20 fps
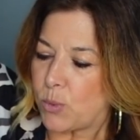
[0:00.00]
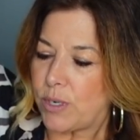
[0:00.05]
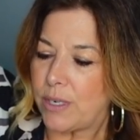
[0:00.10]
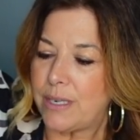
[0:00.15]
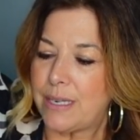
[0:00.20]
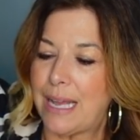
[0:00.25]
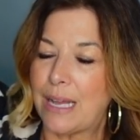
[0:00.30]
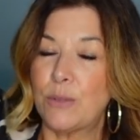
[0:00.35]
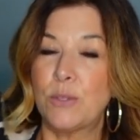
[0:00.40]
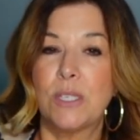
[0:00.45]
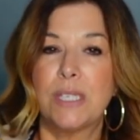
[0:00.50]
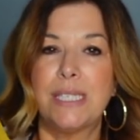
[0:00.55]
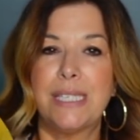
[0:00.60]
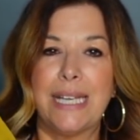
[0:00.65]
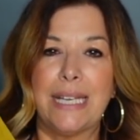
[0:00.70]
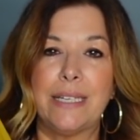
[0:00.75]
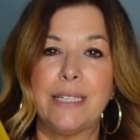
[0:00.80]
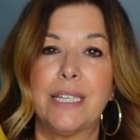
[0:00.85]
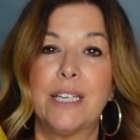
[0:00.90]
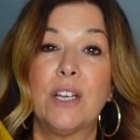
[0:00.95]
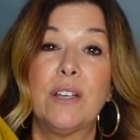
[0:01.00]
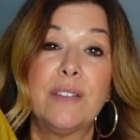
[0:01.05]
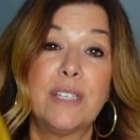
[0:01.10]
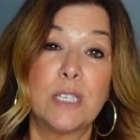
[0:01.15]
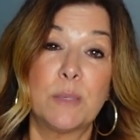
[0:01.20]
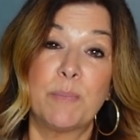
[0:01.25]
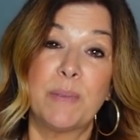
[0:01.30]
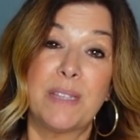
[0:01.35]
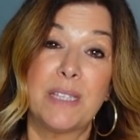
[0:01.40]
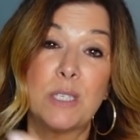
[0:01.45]
weren't outstanding on
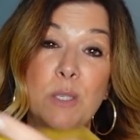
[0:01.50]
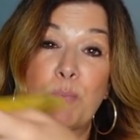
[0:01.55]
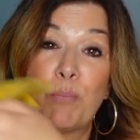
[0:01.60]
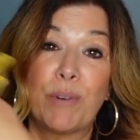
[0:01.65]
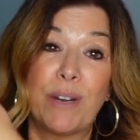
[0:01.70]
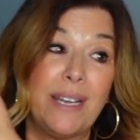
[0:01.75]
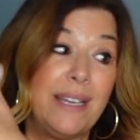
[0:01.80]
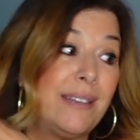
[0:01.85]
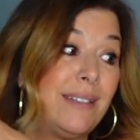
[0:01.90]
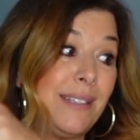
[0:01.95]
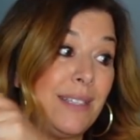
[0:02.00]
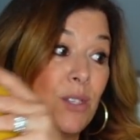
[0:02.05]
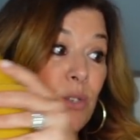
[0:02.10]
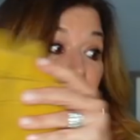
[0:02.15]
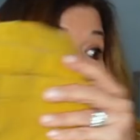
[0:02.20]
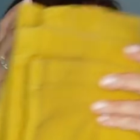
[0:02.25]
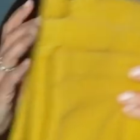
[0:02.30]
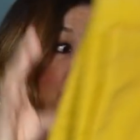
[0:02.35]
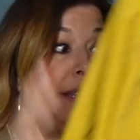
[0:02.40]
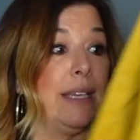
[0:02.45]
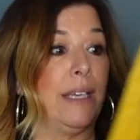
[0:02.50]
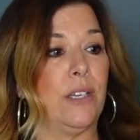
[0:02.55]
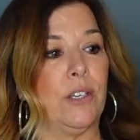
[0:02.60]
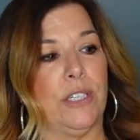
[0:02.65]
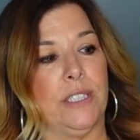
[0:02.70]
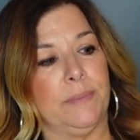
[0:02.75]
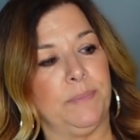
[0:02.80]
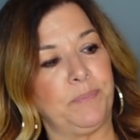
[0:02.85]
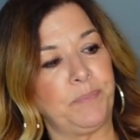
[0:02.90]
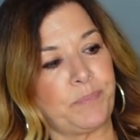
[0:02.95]
this, but this brand is really
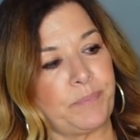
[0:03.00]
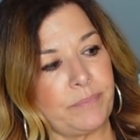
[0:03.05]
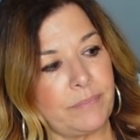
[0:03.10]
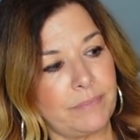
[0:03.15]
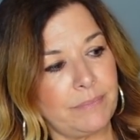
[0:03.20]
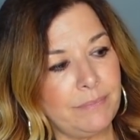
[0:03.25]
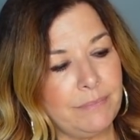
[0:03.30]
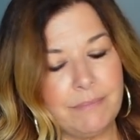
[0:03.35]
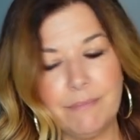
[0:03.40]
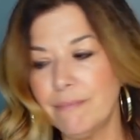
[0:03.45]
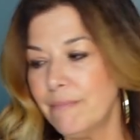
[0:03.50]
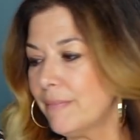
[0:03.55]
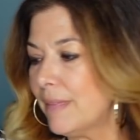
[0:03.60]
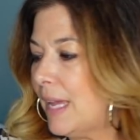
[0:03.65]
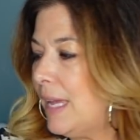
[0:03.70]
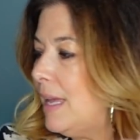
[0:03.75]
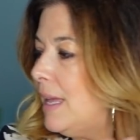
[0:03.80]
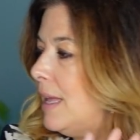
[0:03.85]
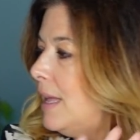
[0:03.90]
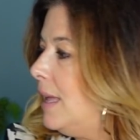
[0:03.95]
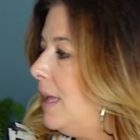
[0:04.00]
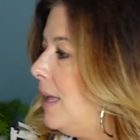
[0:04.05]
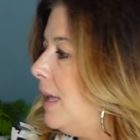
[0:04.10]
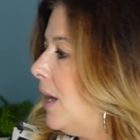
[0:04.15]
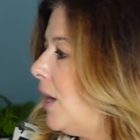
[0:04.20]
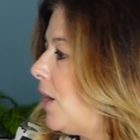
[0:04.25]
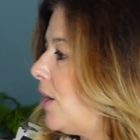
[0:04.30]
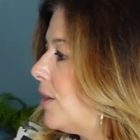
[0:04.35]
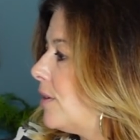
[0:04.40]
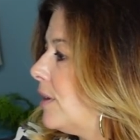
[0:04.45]
good.
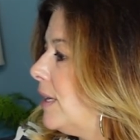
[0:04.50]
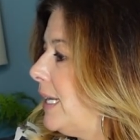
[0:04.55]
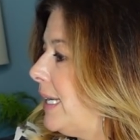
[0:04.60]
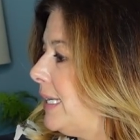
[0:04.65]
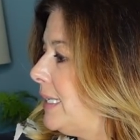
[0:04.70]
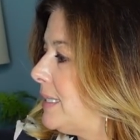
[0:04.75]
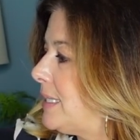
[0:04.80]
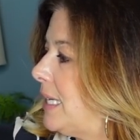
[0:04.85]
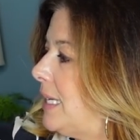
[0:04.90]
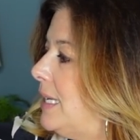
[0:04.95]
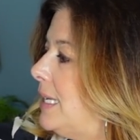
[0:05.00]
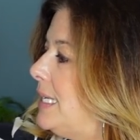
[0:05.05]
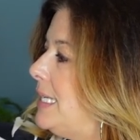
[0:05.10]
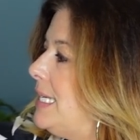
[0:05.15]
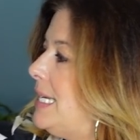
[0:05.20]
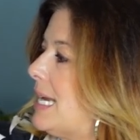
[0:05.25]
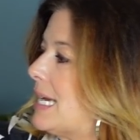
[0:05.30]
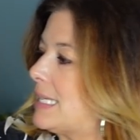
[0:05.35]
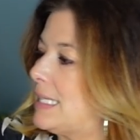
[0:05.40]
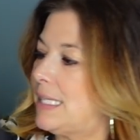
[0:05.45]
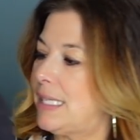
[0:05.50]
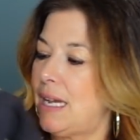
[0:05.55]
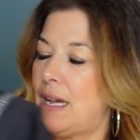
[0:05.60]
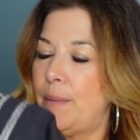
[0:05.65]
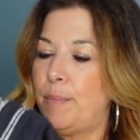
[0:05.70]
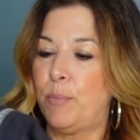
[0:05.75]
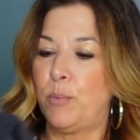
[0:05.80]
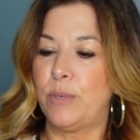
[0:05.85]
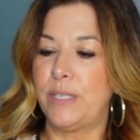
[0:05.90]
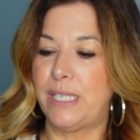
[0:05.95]
All right, next
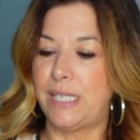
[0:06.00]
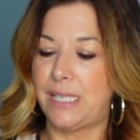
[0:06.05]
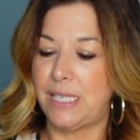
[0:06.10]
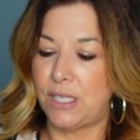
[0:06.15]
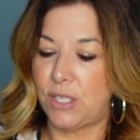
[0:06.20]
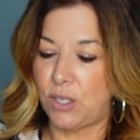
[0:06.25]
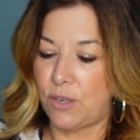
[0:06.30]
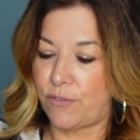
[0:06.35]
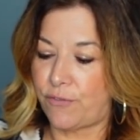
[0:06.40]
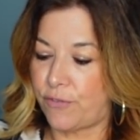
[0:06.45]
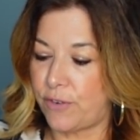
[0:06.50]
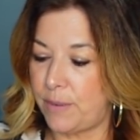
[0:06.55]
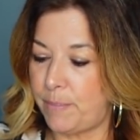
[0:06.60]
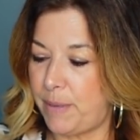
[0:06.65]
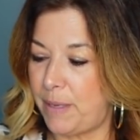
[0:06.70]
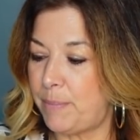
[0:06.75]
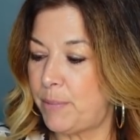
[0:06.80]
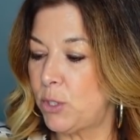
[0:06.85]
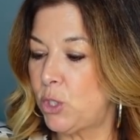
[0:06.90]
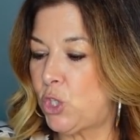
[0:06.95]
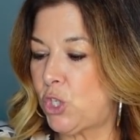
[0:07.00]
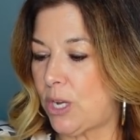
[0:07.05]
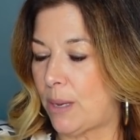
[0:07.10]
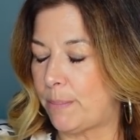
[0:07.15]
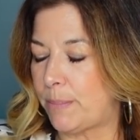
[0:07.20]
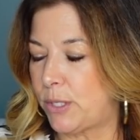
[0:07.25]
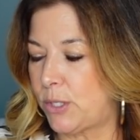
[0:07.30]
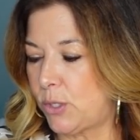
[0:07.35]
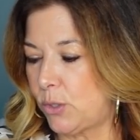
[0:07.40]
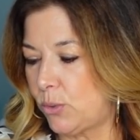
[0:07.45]
up was this Free People
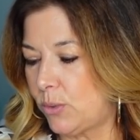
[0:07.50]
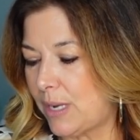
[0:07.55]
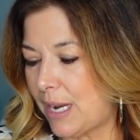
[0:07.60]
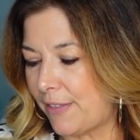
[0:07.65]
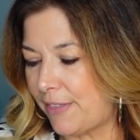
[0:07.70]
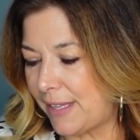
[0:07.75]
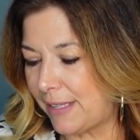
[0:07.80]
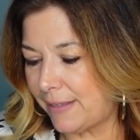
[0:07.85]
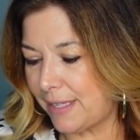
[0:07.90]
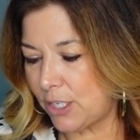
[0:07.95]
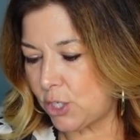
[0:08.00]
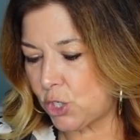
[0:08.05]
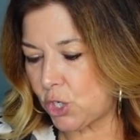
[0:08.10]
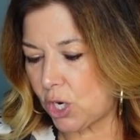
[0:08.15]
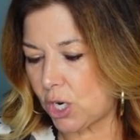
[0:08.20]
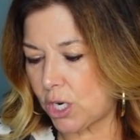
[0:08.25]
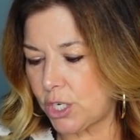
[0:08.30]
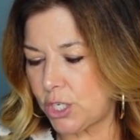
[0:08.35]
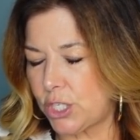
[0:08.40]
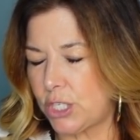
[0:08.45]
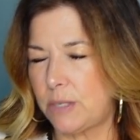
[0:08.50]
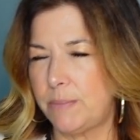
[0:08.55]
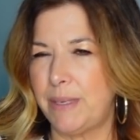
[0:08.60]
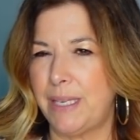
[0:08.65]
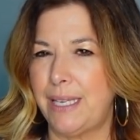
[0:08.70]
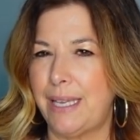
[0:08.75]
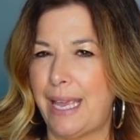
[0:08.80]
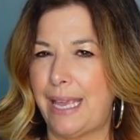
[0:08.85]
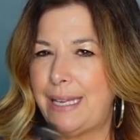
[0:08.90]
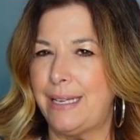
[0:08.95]
jumpsuit. I think they charged
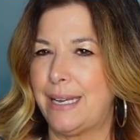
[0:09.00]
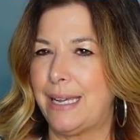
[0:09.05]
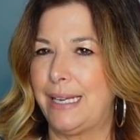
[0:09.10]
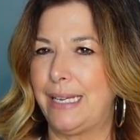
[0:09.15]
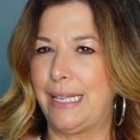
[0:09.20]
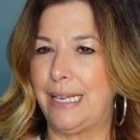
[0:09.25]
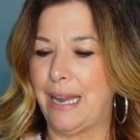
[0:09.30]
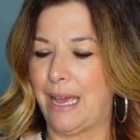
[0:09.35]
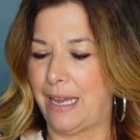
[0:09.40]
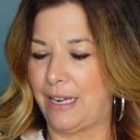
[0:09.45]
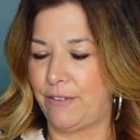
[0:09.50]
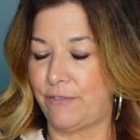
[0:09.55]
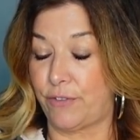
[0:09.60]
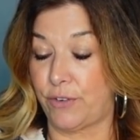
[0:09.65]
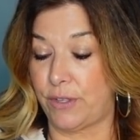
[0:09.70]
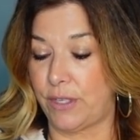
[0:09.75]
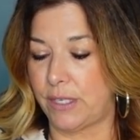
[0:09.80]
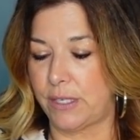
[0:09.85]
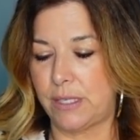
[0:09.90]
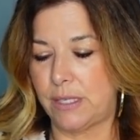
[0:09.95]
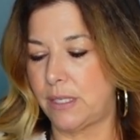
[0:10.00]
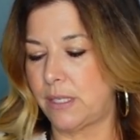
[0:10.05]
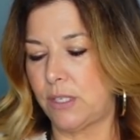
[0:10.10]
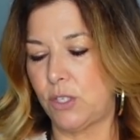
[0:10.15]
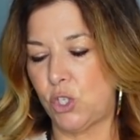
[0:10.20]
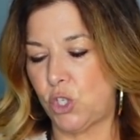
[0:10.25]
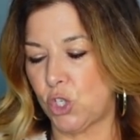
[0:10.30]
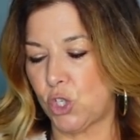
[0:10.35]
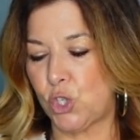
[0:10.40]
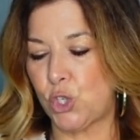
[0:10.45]
me eight ninety-nine for this. This
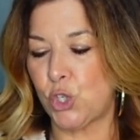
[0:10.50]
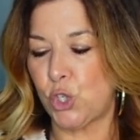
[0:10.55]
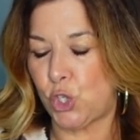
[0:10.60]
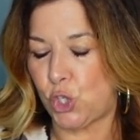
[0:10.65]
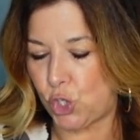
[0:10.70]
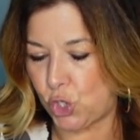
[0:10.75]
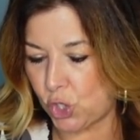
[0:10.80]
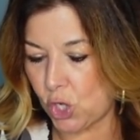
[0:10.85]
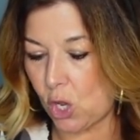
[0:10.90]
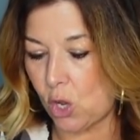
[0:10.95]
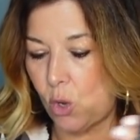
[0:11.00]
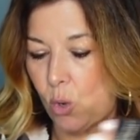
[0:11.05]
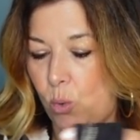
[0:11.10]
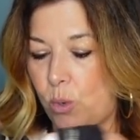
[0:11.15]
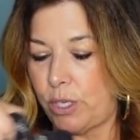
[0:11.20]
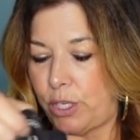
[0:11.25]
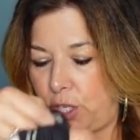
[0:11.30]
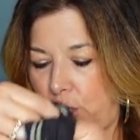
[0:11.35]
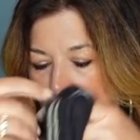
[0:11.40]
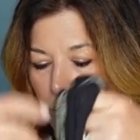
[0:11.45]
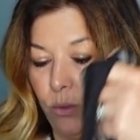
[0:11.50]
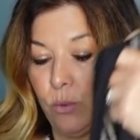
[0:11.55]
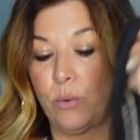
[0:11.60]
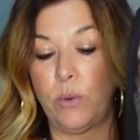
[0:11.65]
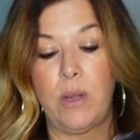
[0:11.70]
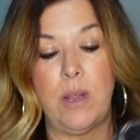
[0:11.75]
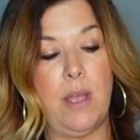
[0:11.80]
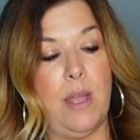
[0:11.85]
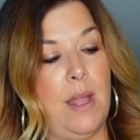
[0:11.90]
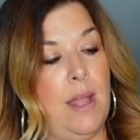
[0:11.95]
is just so cute.
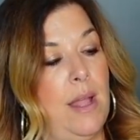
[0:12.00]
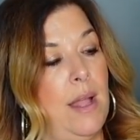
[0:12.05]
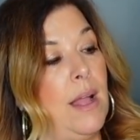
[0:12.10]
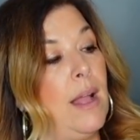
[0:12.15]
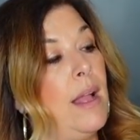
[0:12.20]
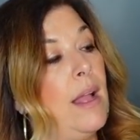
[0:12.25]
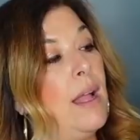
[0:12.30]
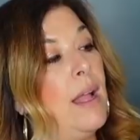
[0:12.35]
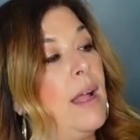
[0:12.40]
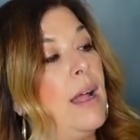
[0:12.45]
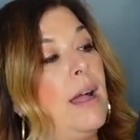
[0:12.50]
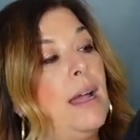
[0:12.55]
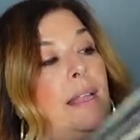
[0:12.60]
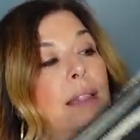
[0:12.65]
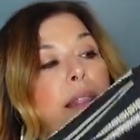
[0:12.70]
I